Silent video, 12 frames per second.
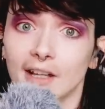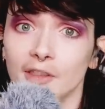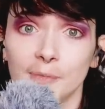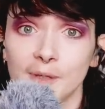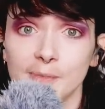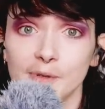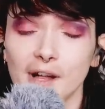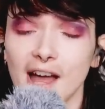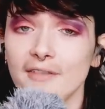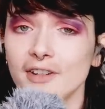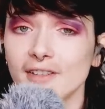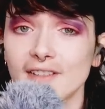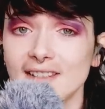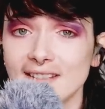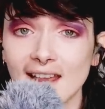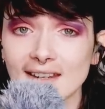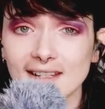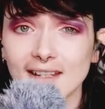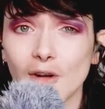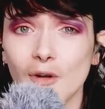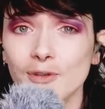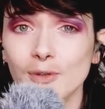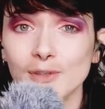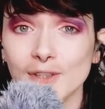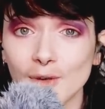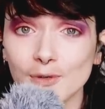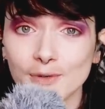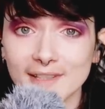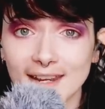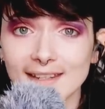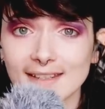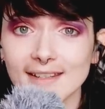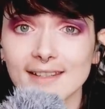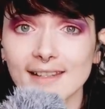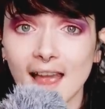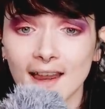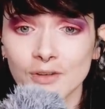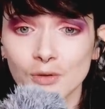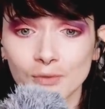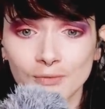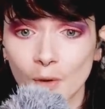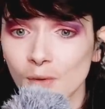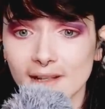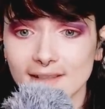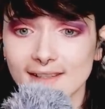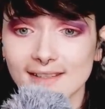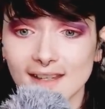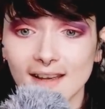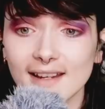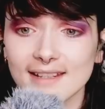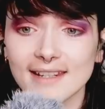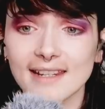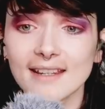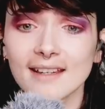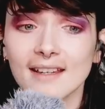Other people have an understanding of your social status and your role in society.